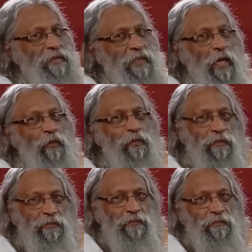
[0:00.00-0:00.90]
down,
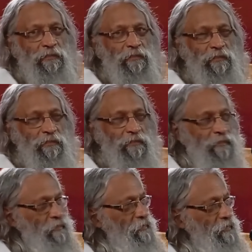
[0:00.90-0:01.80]

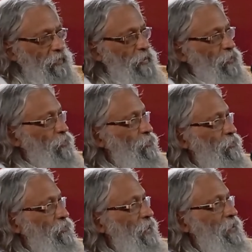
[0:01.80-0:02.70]
when you
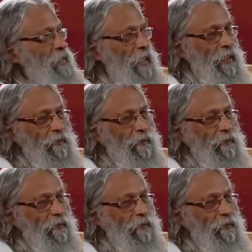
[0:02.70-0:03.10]
exhale.